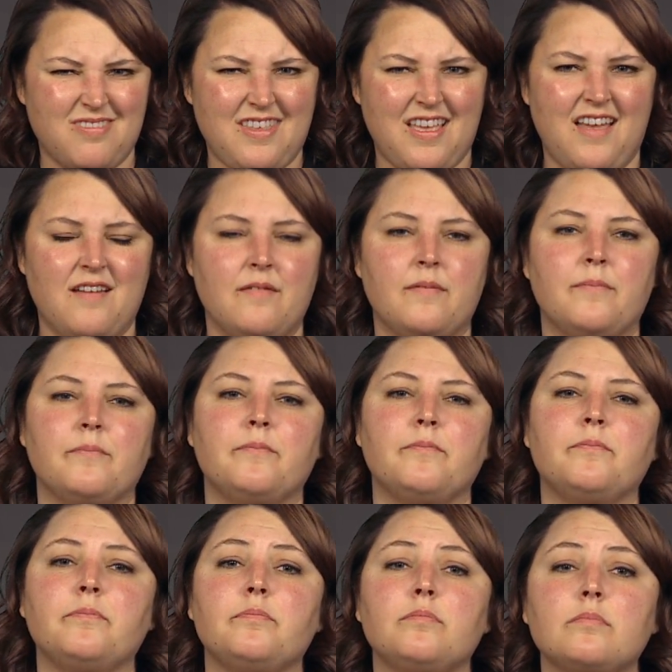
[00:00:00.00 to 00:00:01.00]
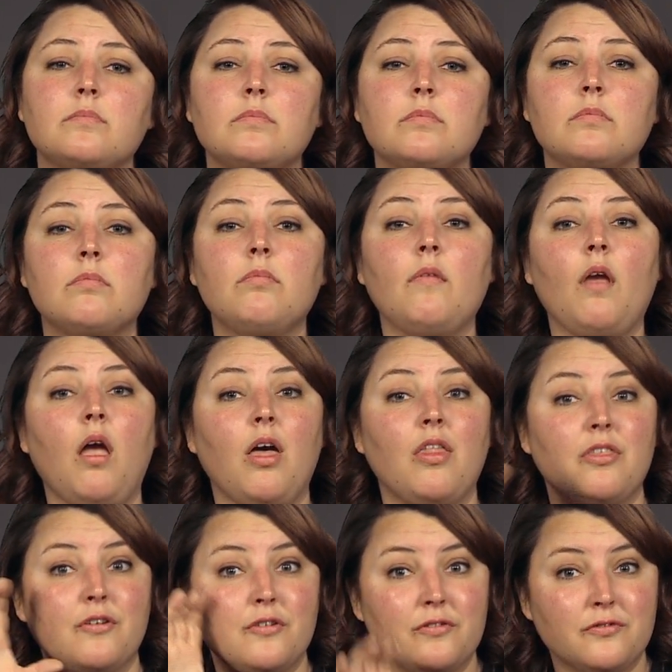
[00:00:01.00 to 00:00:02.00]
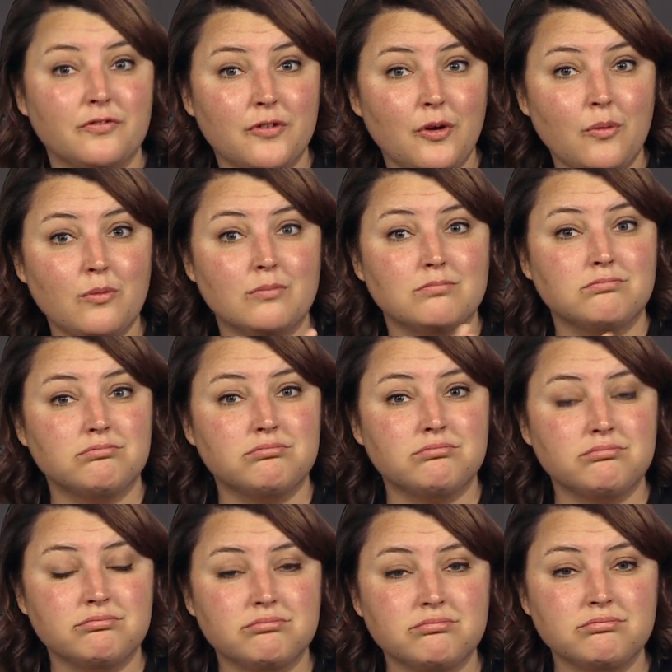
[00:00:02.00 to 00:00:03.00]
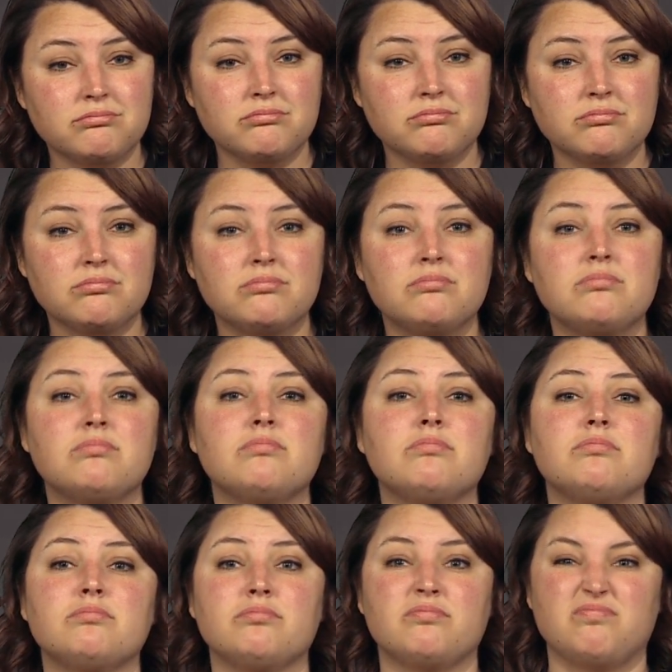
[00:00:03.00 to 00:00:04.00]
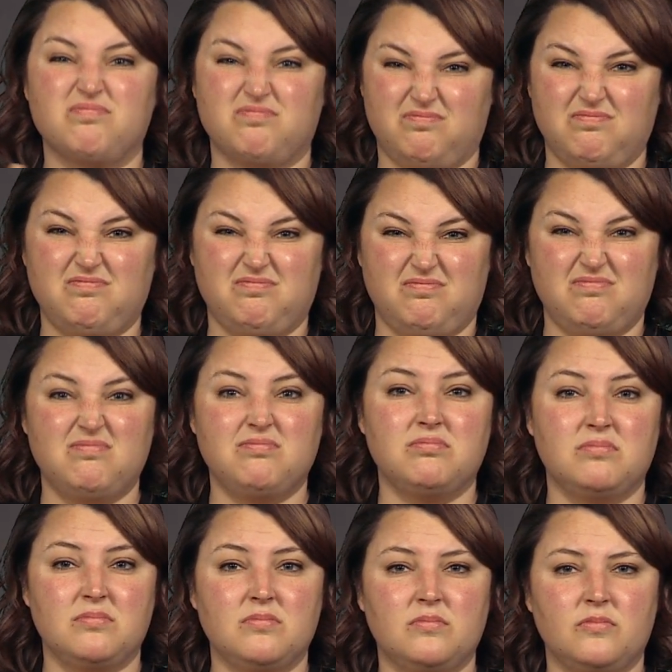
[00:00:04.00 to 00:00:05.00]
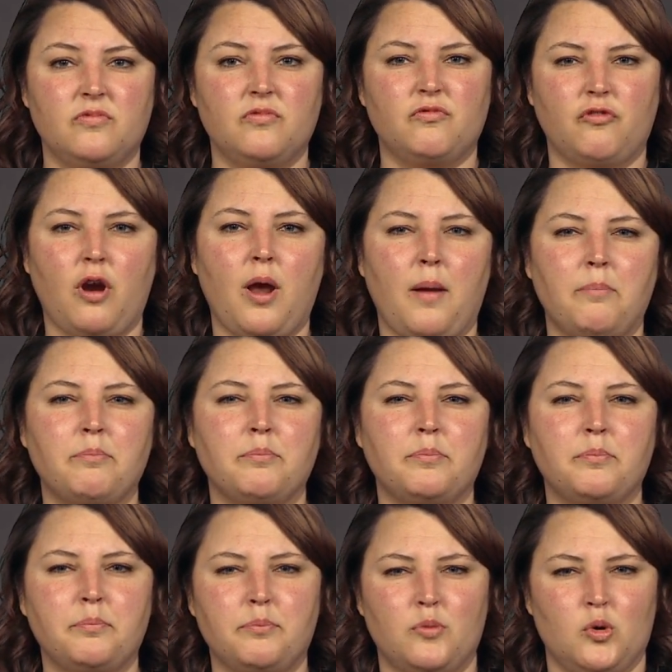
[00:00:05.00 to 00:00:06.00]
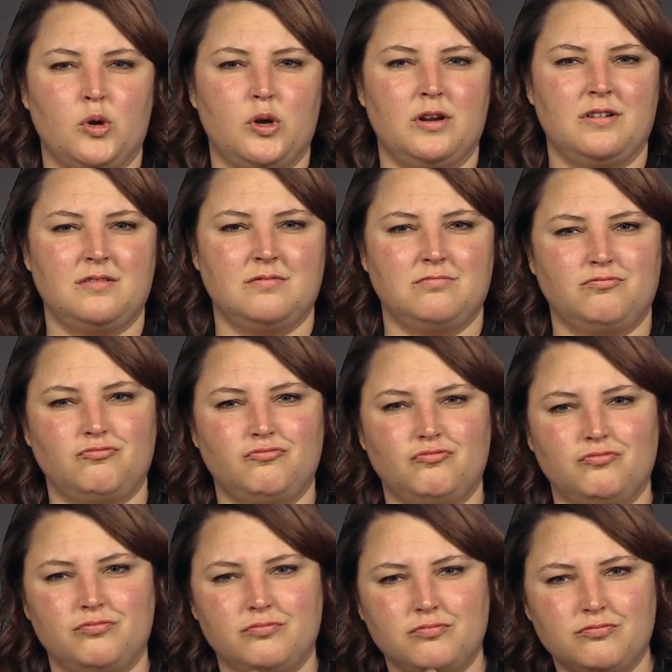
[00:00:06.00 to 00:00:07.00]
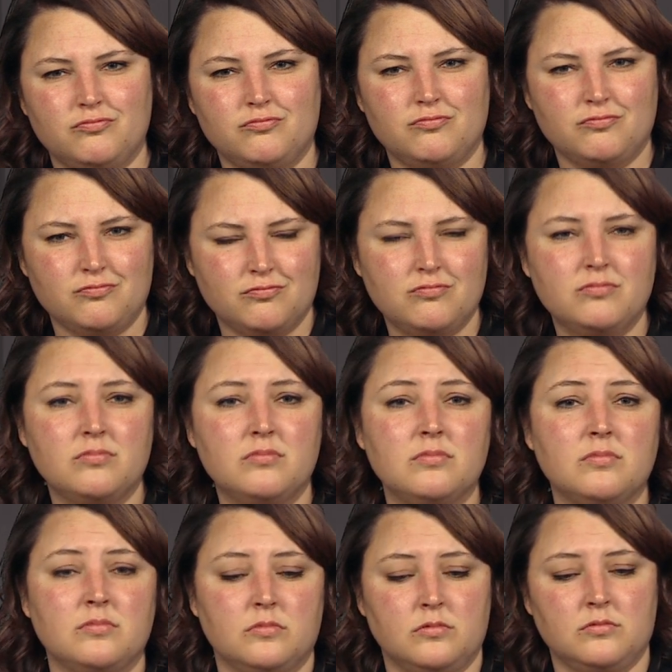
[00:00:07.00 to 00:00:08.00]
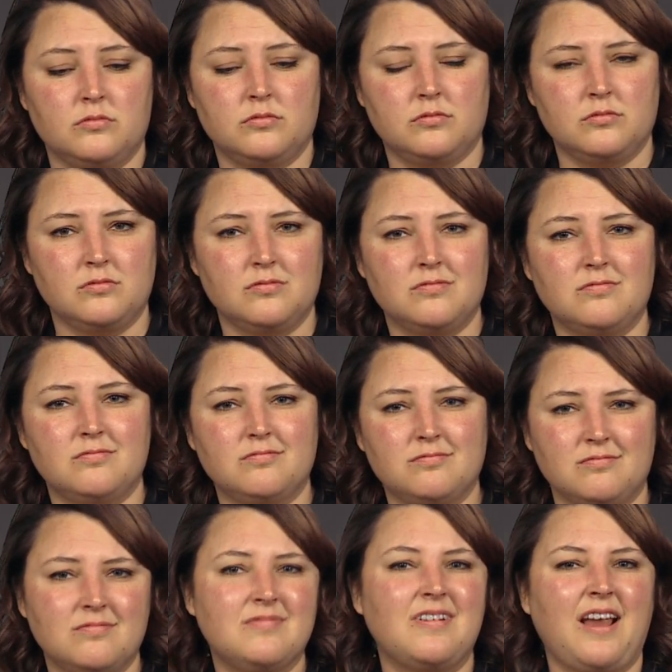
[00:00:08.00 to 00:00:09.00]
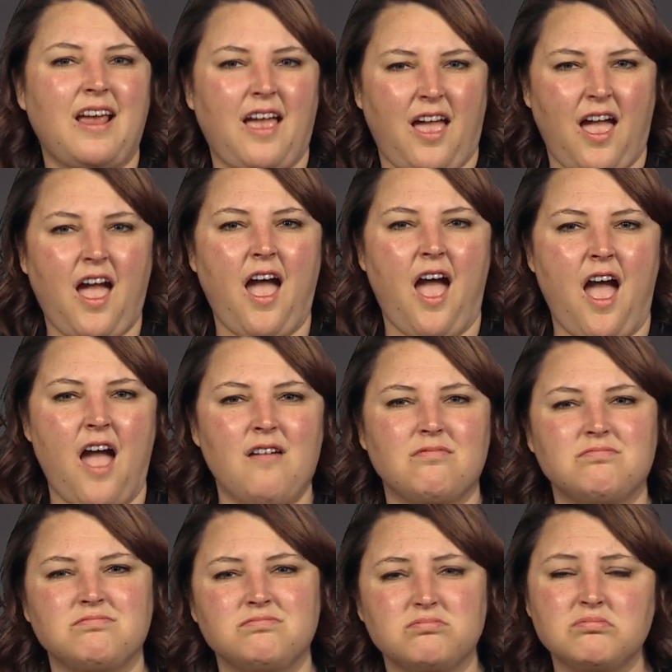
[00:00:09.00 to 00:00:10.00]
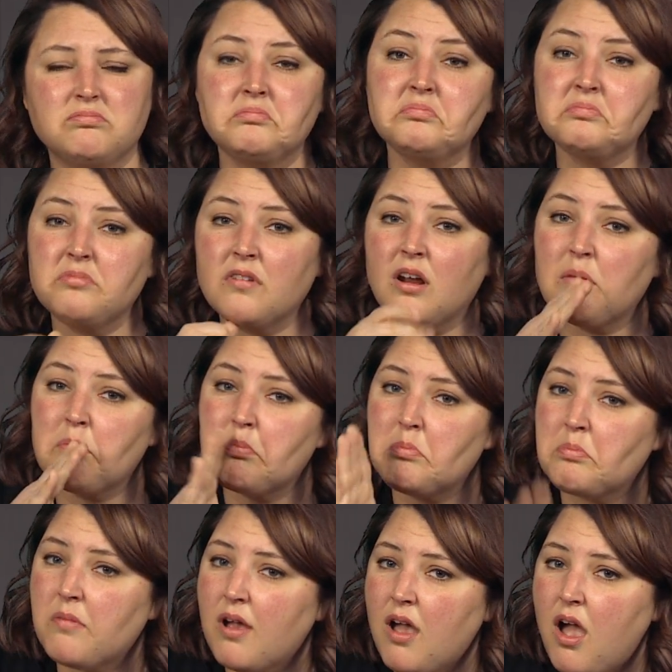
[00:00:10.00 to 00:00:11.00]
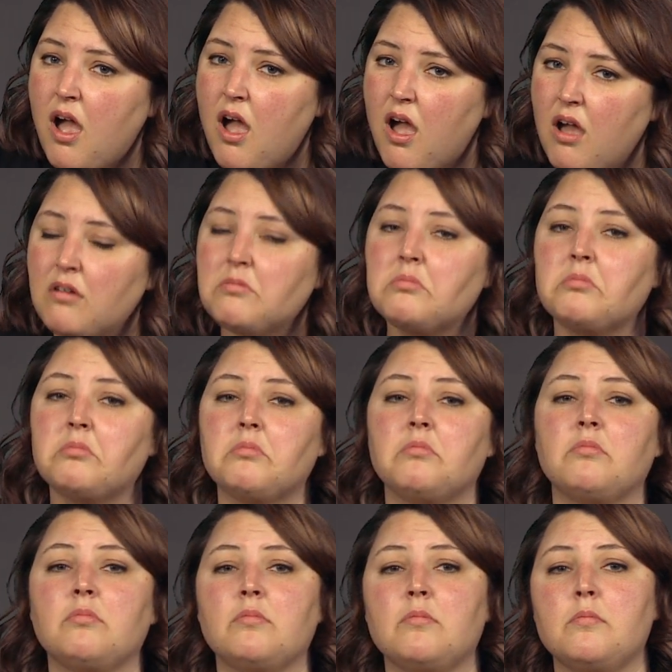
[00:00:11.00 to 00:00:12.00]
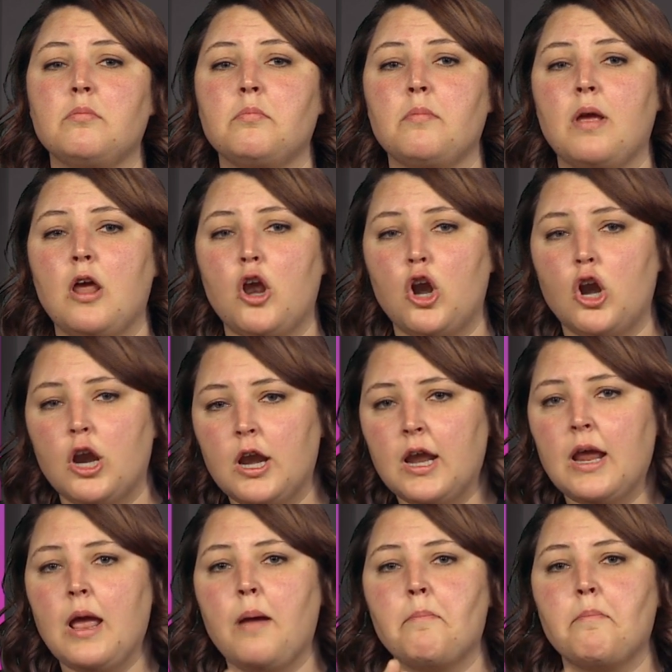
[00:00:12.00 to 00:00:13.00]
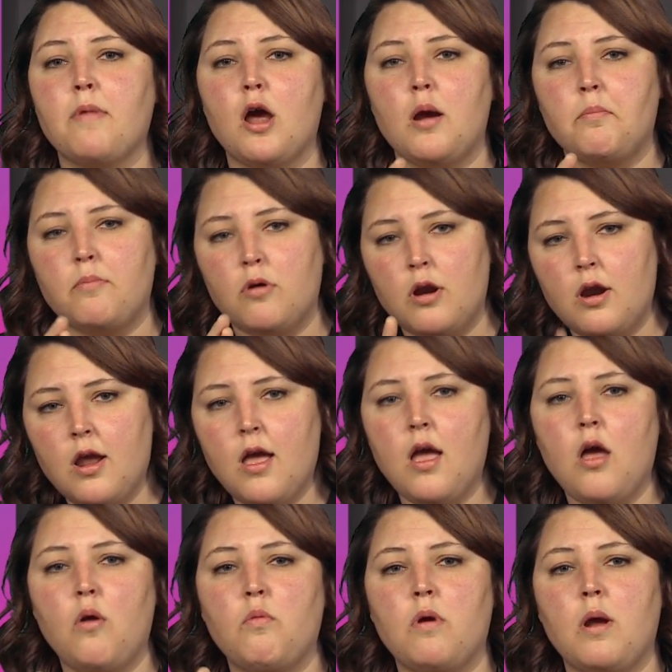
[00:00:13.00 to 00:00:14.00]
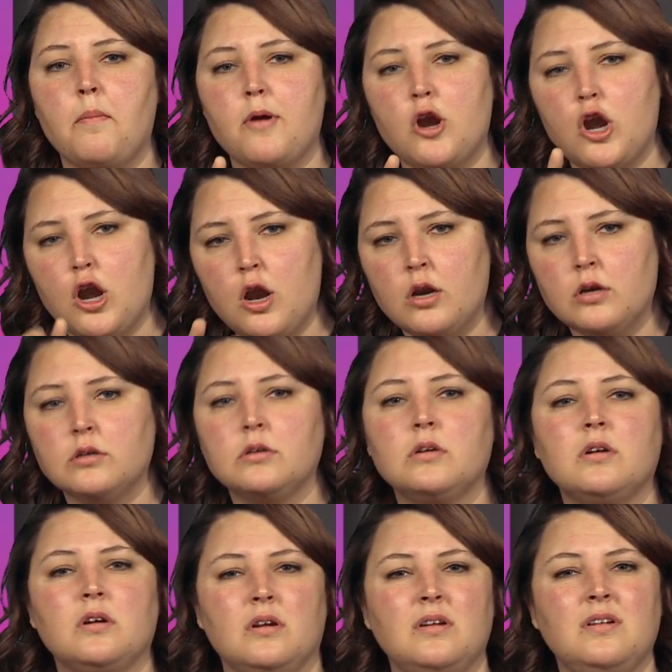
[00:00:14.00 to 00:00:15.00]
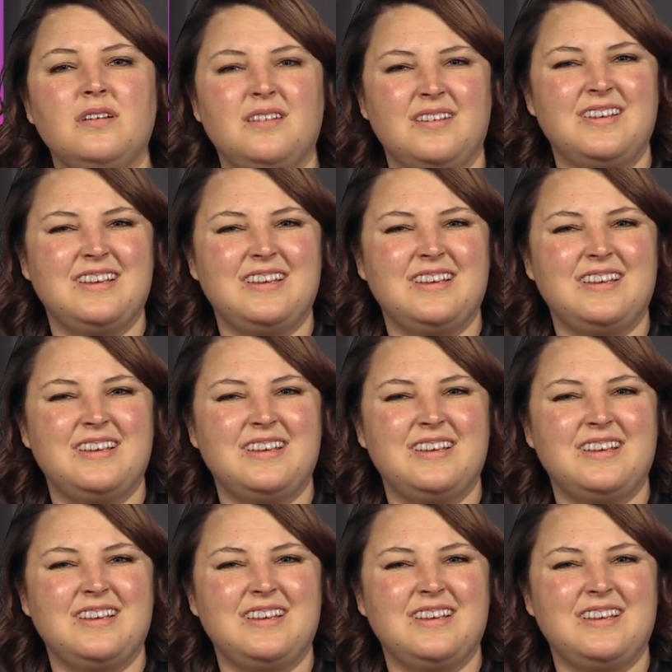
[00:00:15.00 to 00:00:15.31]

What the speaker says: Here we have another example. These ones are from a photo album, and the labelling is written below the photos. Not bad. We've got Marion, Barbara, Robert and Margaret at Darcy Street, Port Kembla.